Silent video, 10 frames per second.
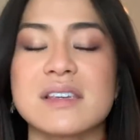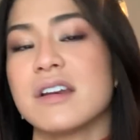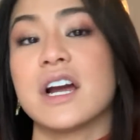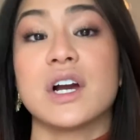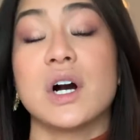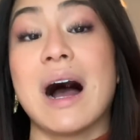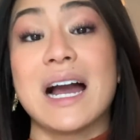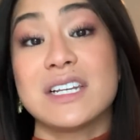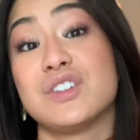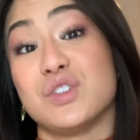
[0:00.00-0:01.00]
scenario,
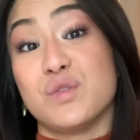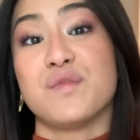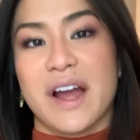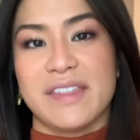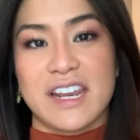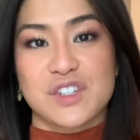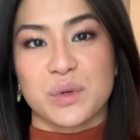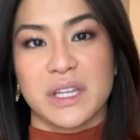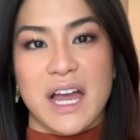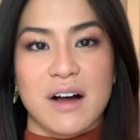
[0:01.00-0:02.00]
I do find that it's
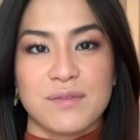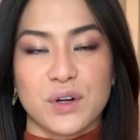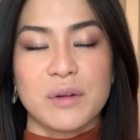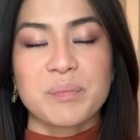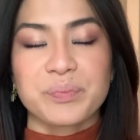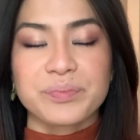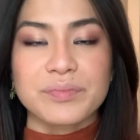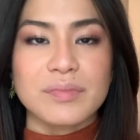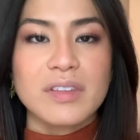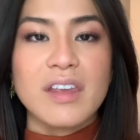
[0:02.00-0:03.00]
really helpful.
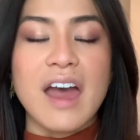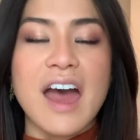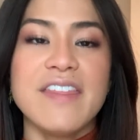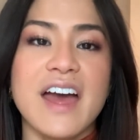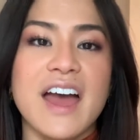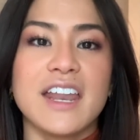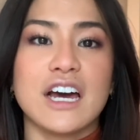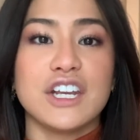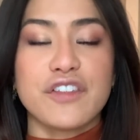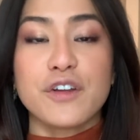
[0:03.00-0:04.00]
And then
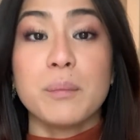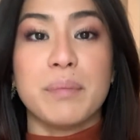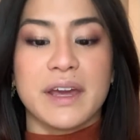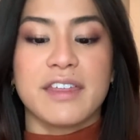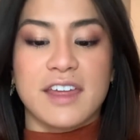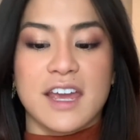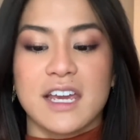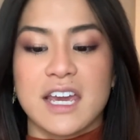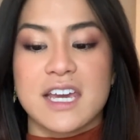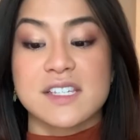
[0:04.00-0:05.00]
another big
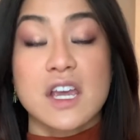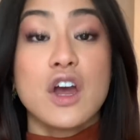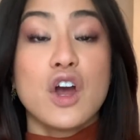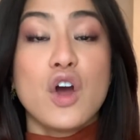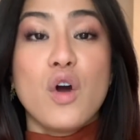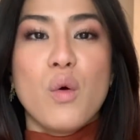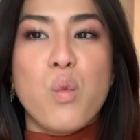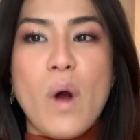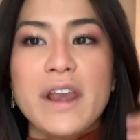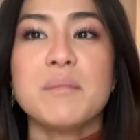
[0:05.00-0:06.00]
thing is
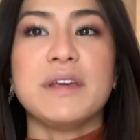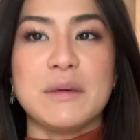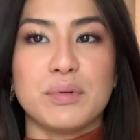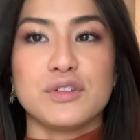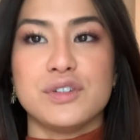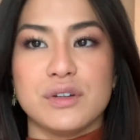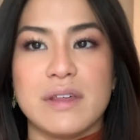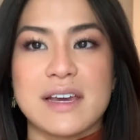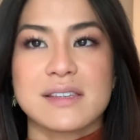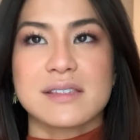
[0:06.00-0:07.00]
when people do
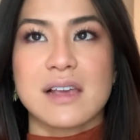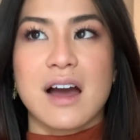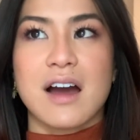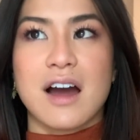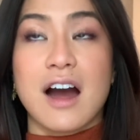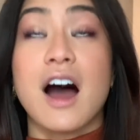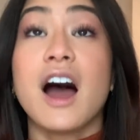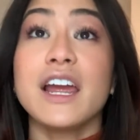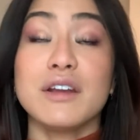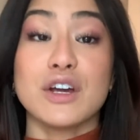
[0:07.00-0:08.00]
this,
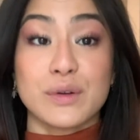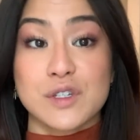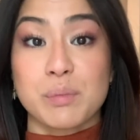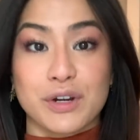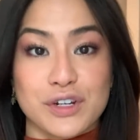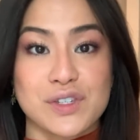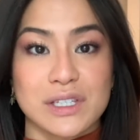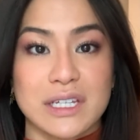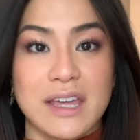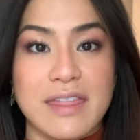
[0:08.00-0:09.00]
I noticed
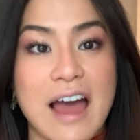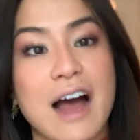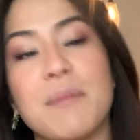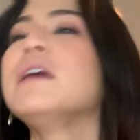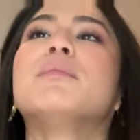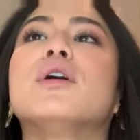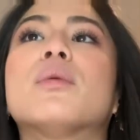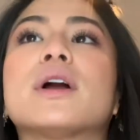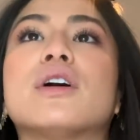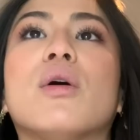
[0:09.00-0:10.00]
personally that people
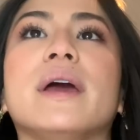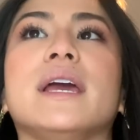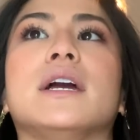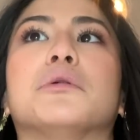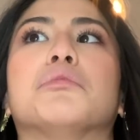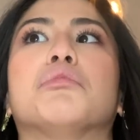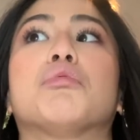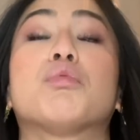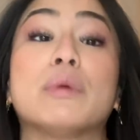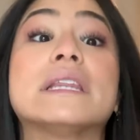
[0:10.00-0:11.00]
were going
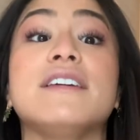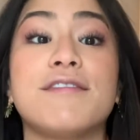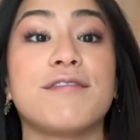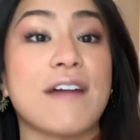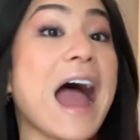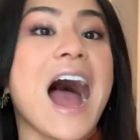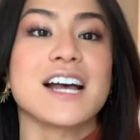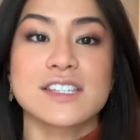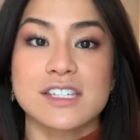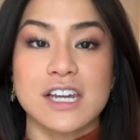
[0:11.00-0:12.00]
really
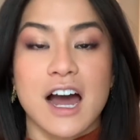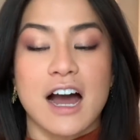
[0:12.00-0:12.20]
fast.